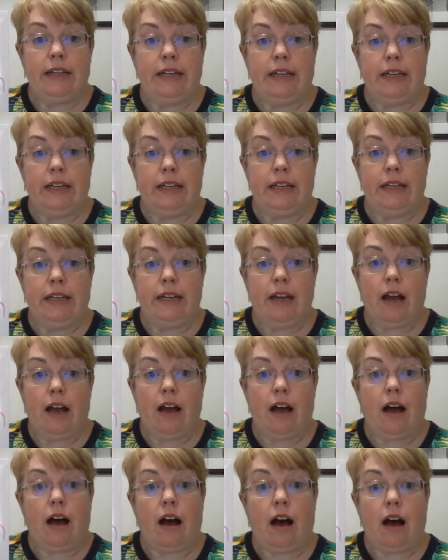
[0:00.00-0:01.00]
E,
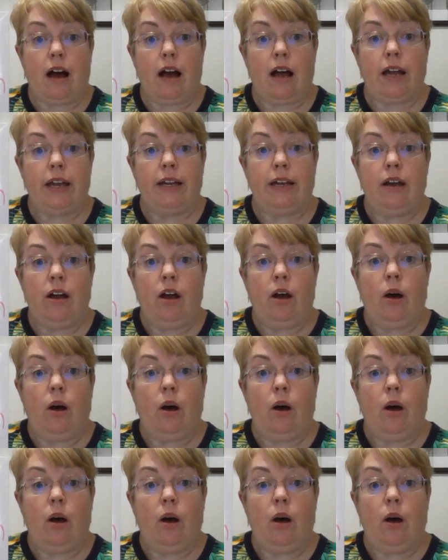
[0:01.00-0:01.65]
I,